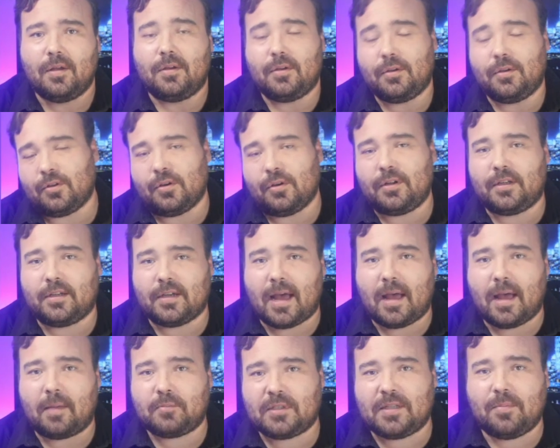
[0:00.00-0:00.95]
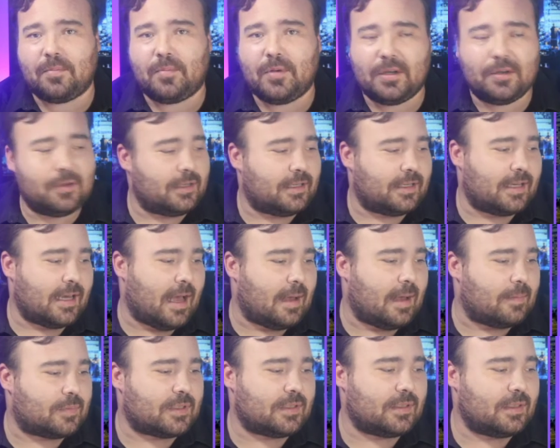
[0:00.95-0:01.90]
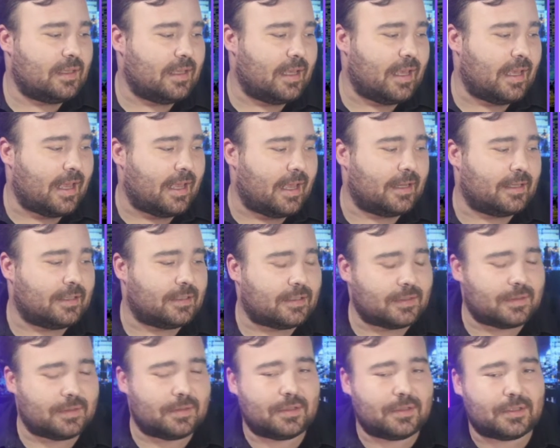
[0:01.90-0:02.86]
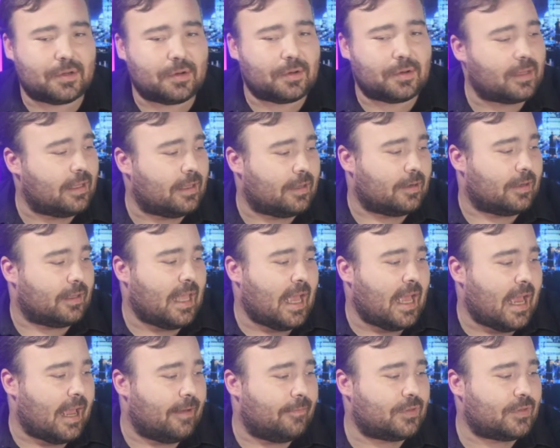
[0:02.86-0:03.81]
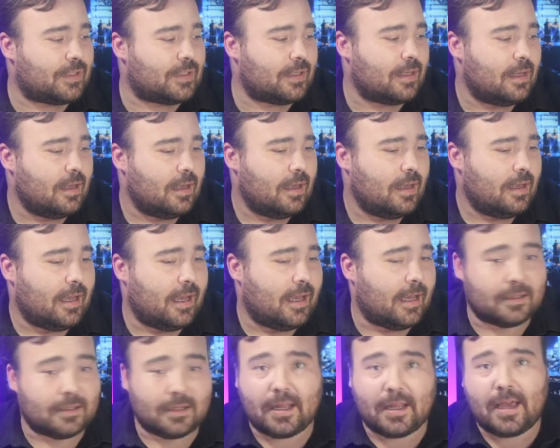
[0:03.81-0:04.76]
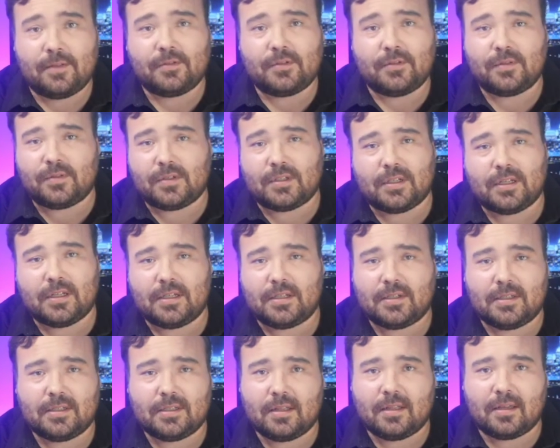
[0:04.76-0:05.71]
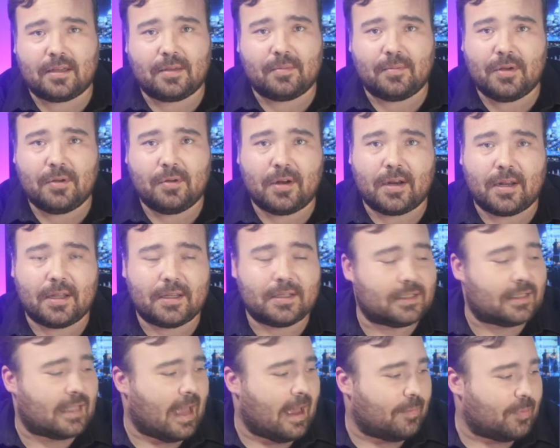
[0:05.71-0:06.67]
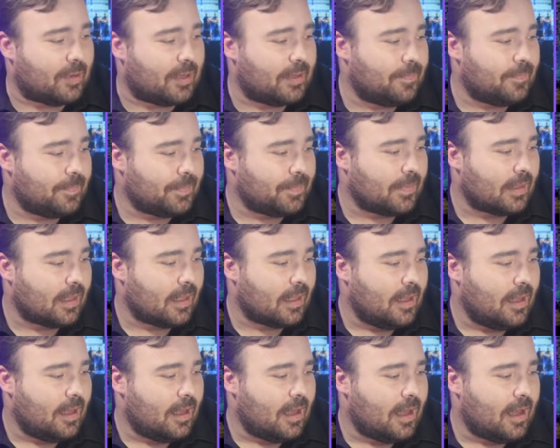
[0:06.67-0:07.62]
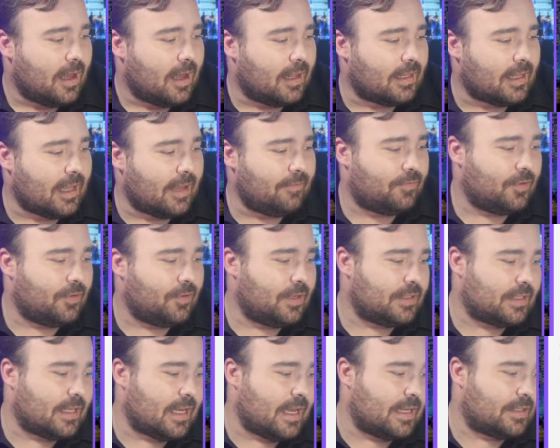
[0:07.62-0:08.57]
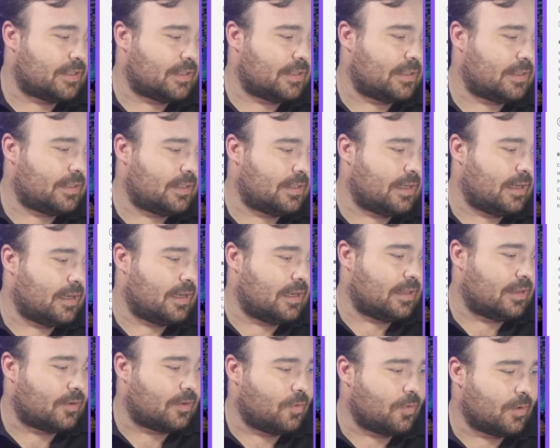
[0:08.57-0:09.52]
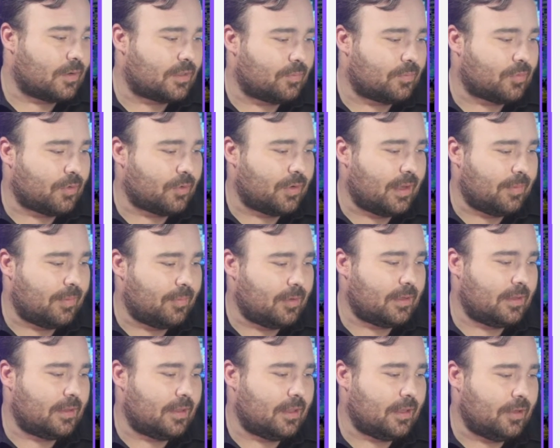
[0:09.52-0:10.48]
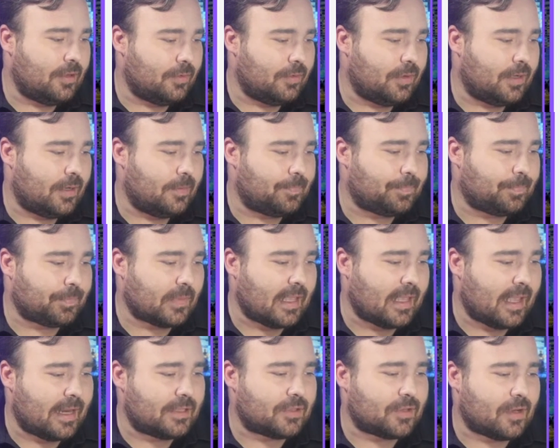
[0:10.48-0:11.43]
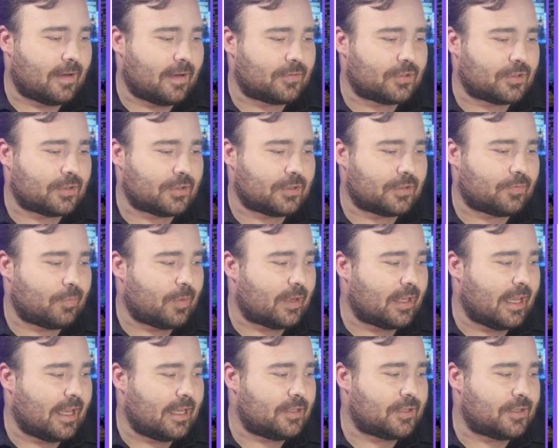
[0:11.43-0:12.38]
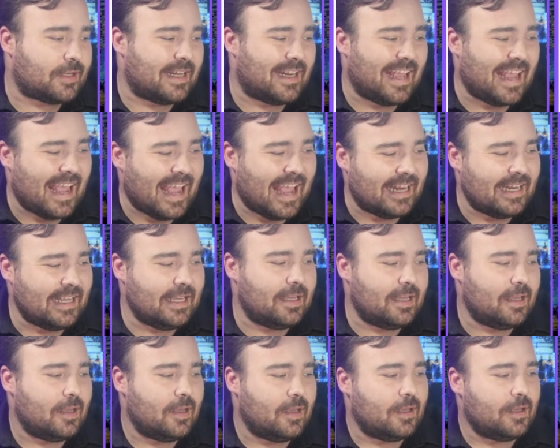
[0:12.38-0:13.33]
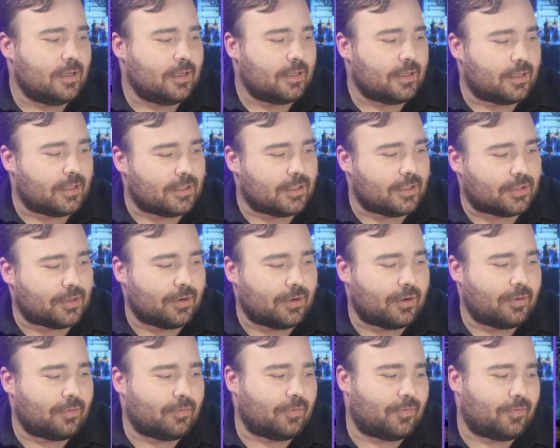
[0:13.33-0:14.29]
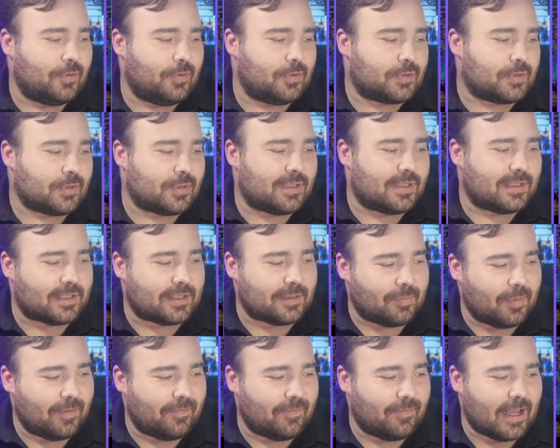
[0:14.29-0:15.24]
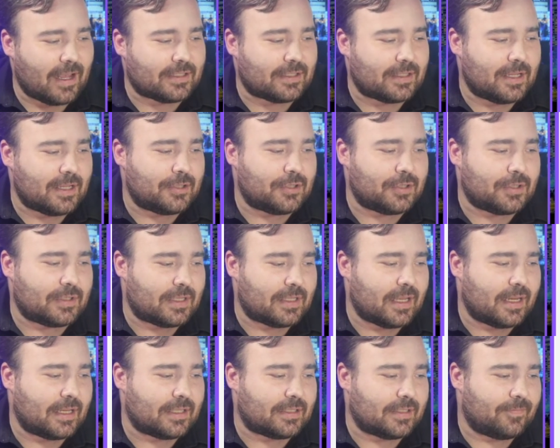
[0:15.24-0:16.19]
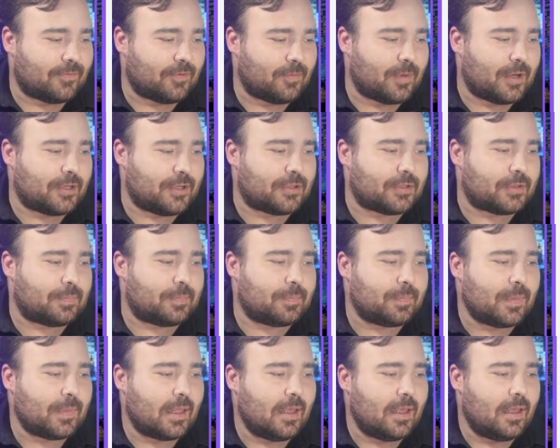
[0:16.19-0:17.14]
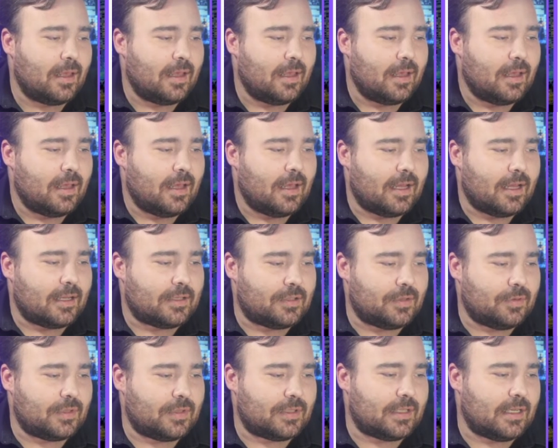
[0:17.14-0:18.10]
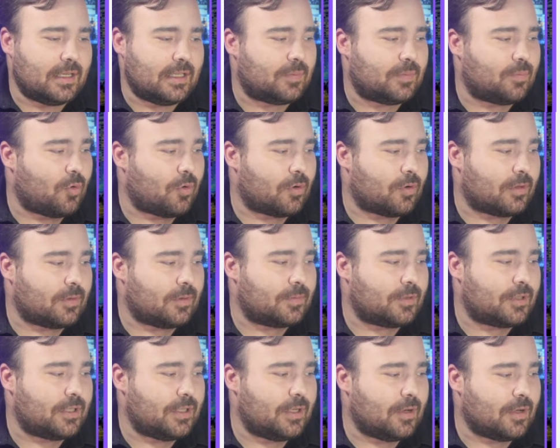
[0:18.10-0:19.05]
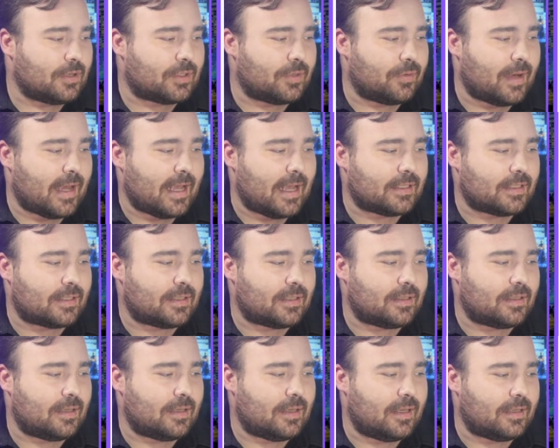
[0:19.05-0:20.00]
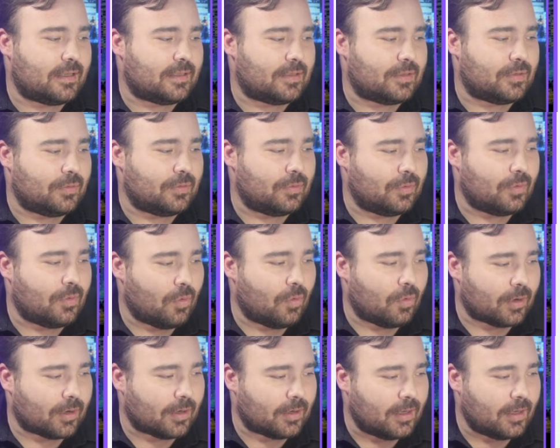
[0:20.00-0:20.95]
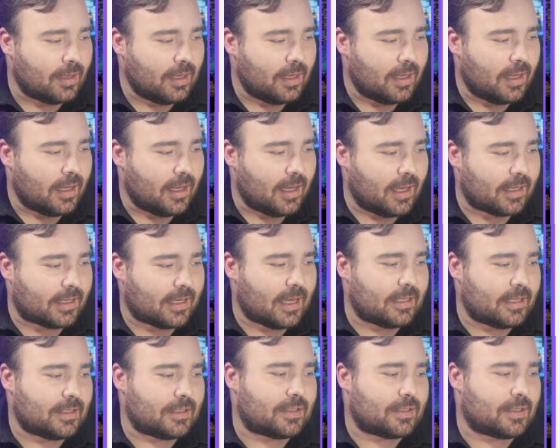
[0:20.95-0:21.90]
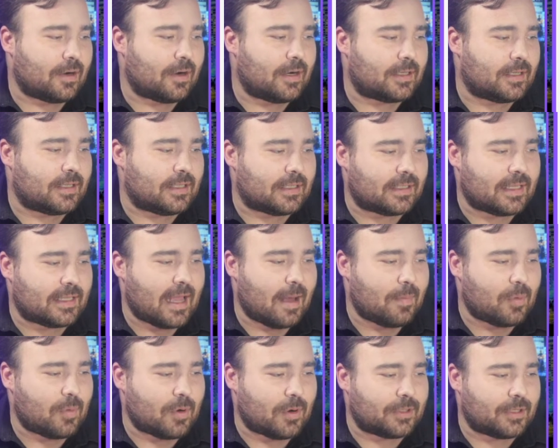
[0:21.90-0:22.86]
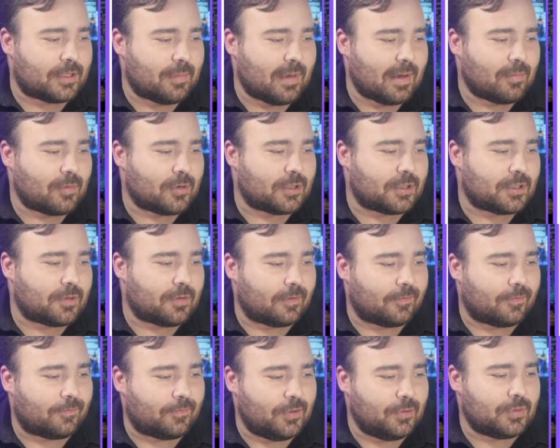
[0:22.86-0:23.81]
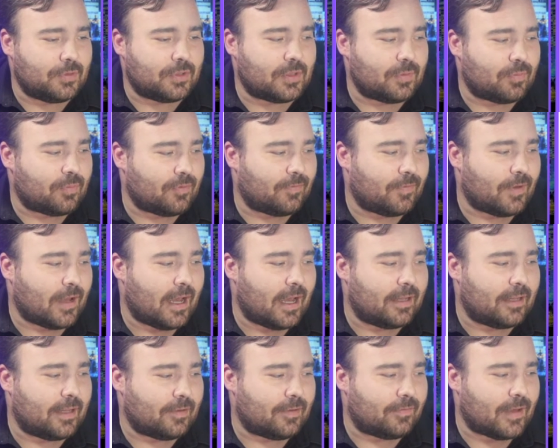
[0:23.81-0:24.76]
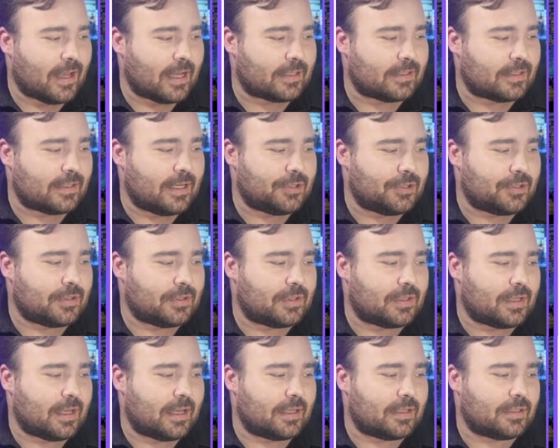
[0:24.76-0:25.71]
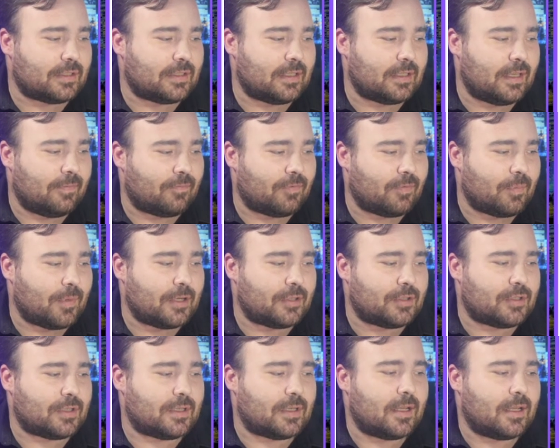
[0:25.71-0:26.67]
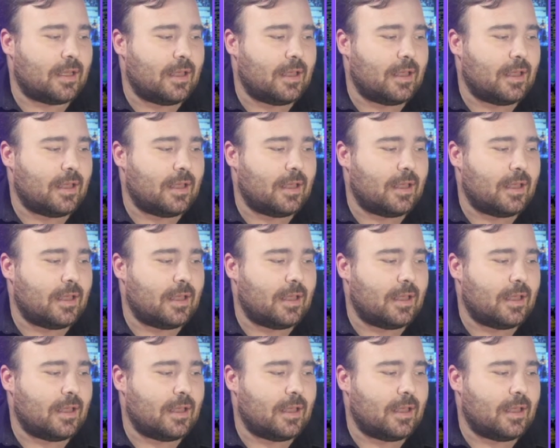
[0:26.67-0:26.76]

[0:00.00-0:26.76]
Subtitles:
good cops to be good cops, and certainly their lives and the lives of citizens in the community. Stop it. Lightfoot has asked the court to prohibit the union and its officers from engaging in any concerted refusal to submit vaccination status information to the city's portal. She also asked it to order Catanzara to stop urging members to refuse to provide their vaccination status information